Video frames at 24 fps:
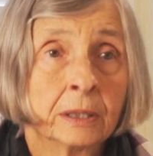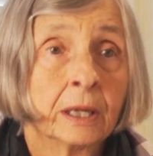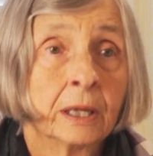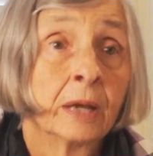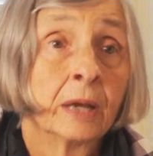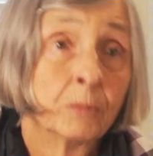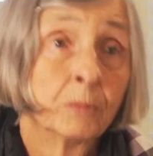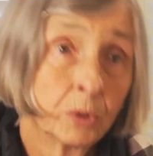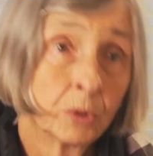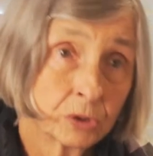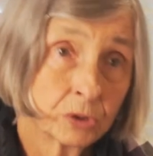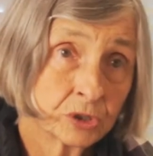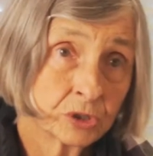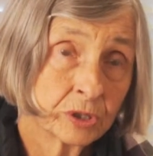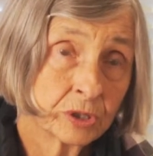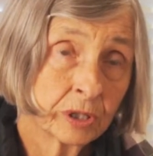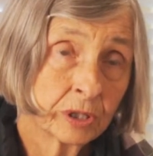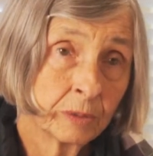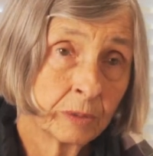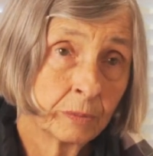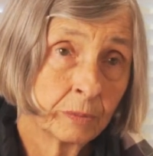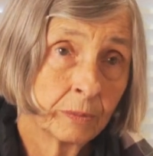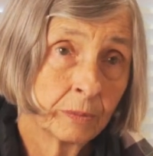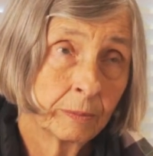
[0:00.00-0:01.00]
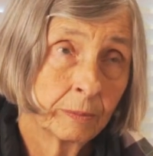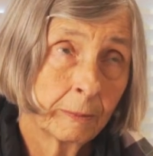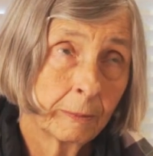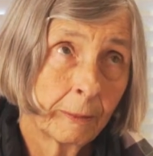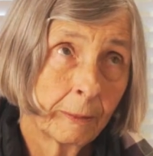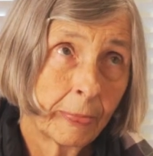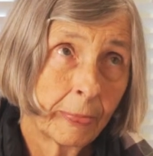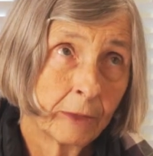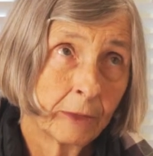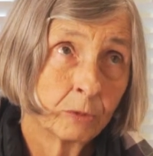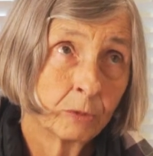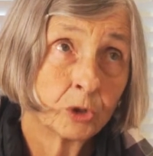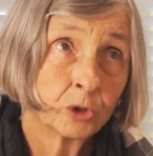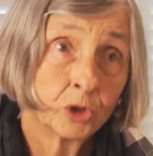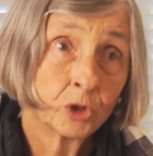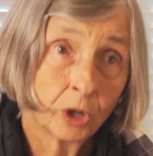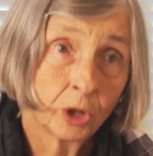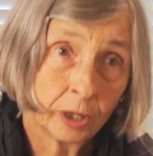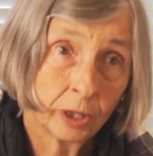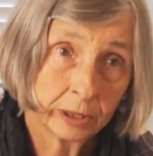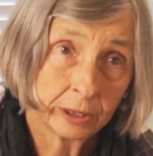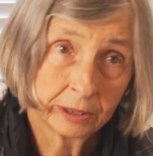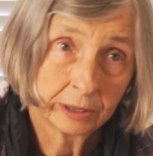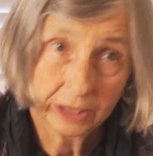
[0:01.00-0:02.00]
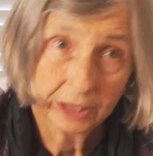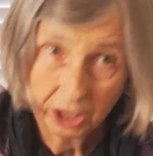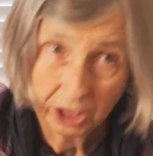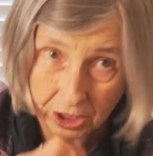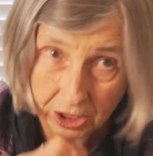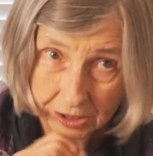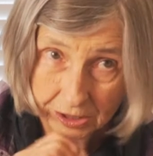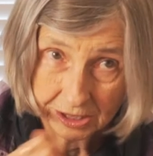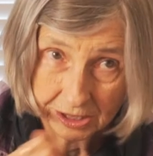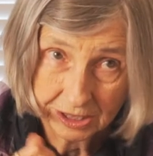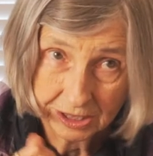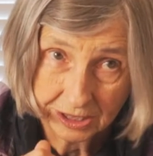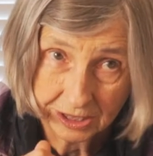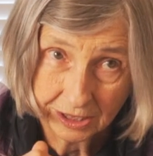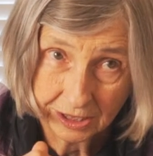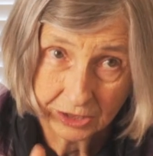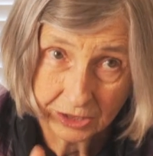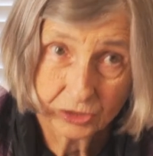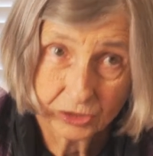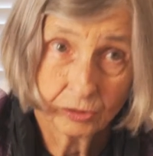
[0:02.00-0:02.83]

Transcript: and most of them were not lick and stick,